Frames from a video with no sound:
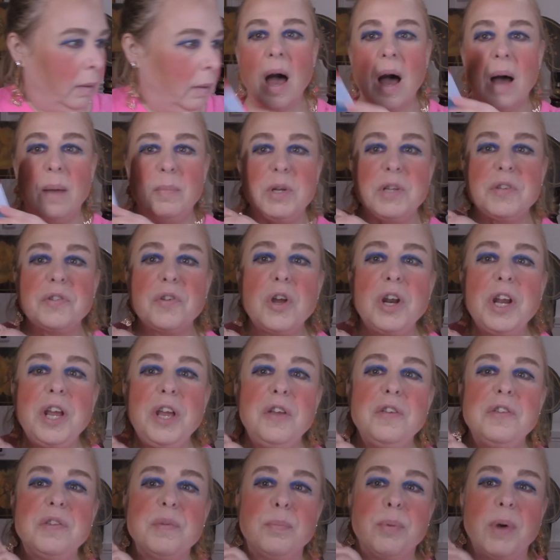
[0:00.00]
I'm just going to
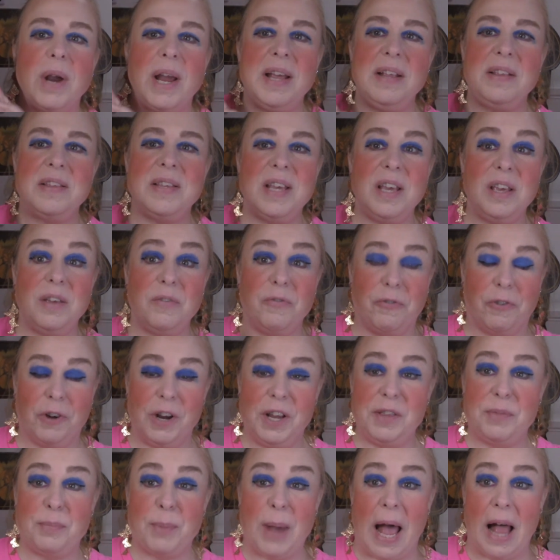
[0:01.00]
use the Brain
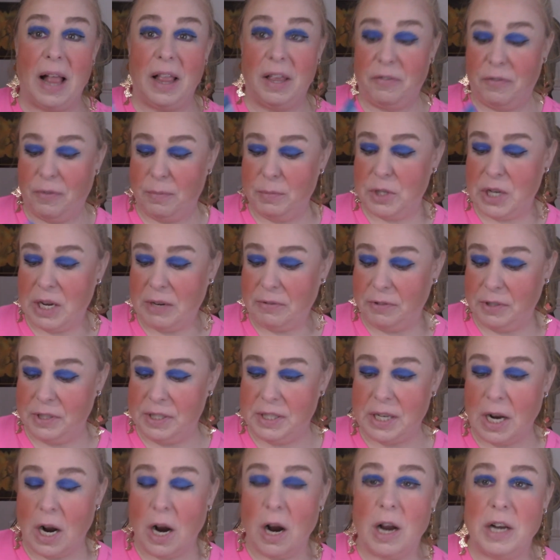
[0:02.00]
Freeze palette from Jeffree
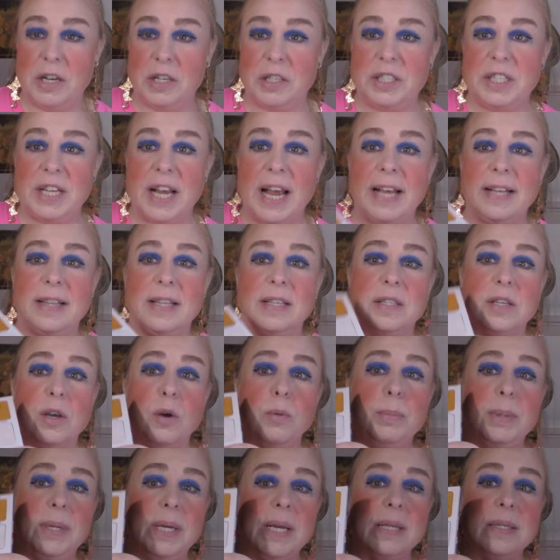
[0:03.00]
Star. I just yanked this
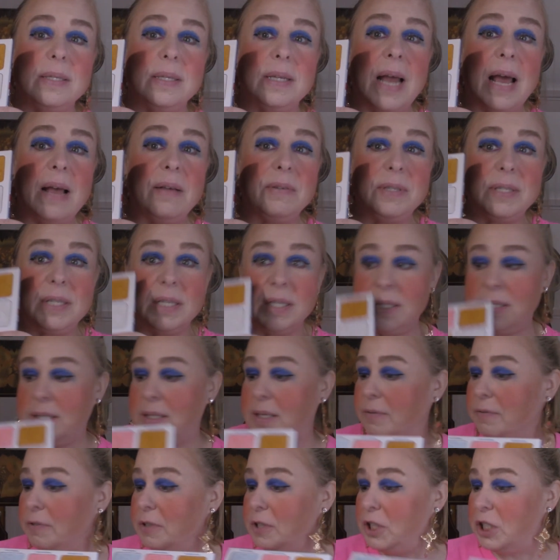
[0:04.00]
out because it has six
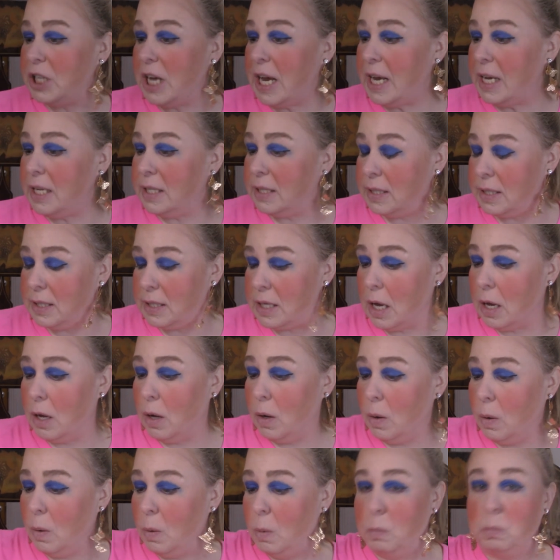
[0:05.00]
different shades.
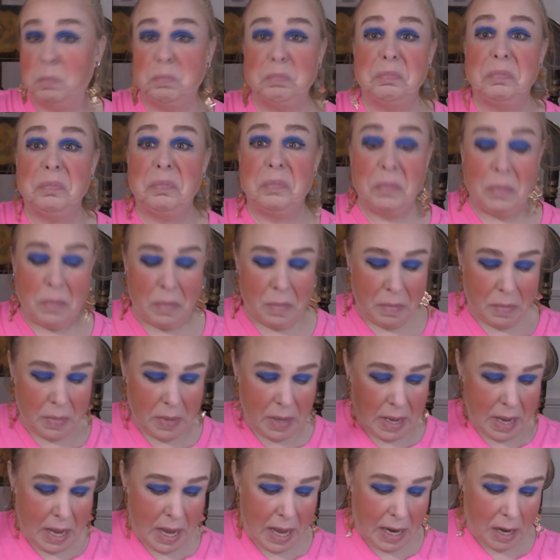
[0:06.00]
So
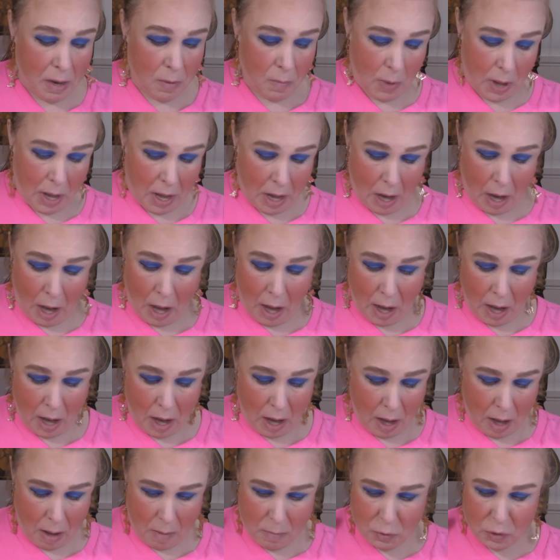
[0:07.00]
anyway,
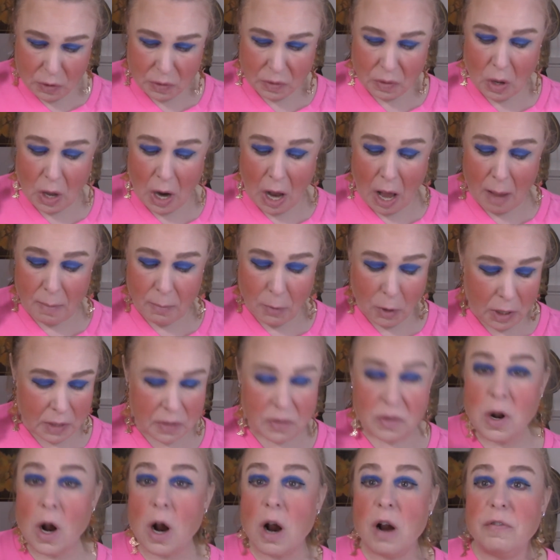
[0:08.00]
I'm just I'm going
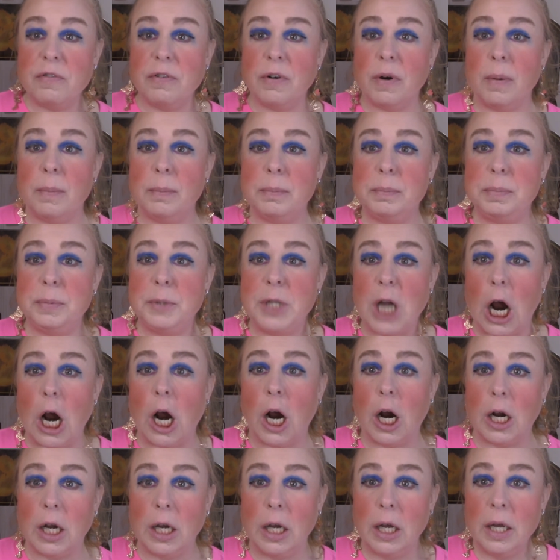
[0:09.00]
to start from
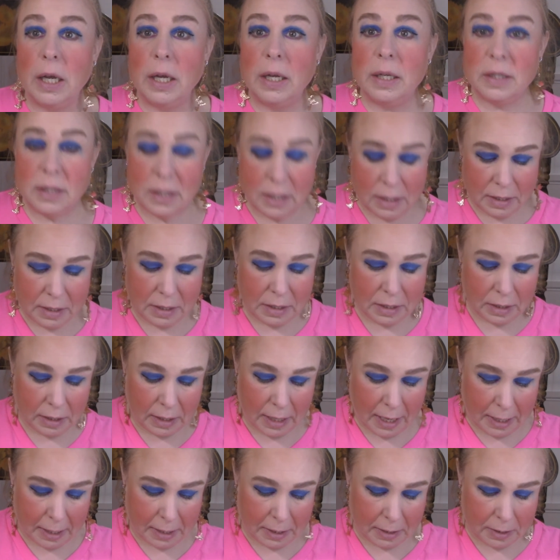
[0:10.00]
dark to, to
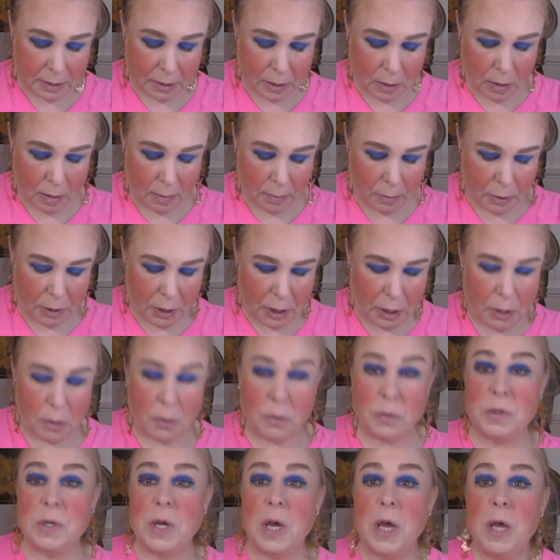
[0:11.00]
lightest. So I'm going to
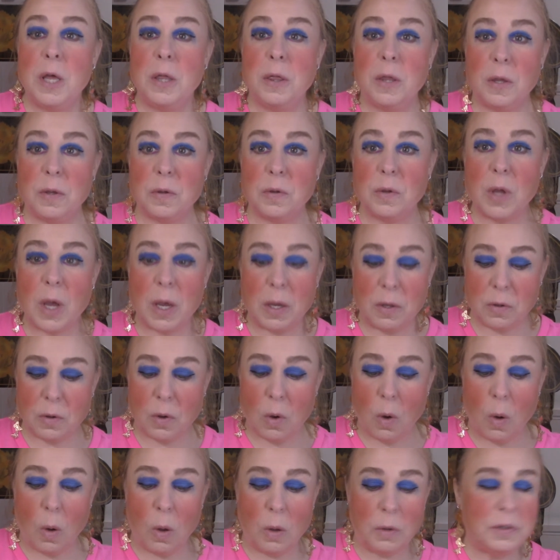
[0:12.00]
use this NYX
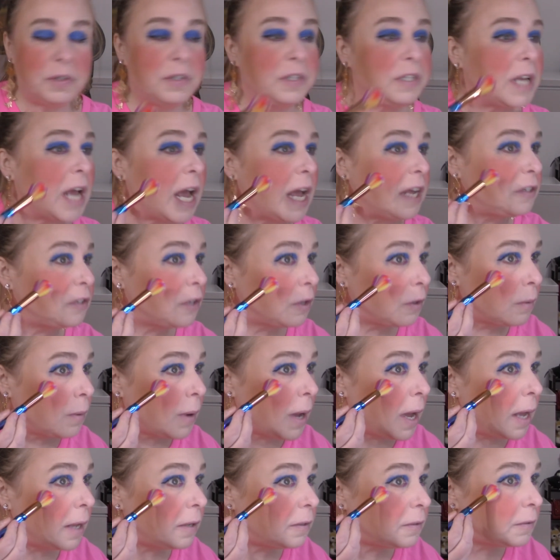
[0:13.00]
Gold
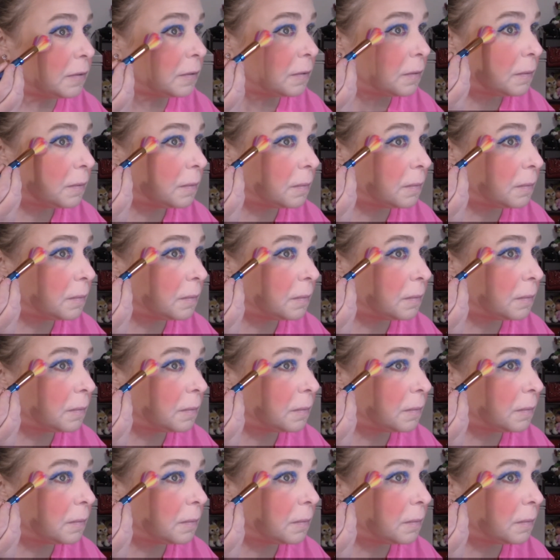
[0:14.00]
Statuesque.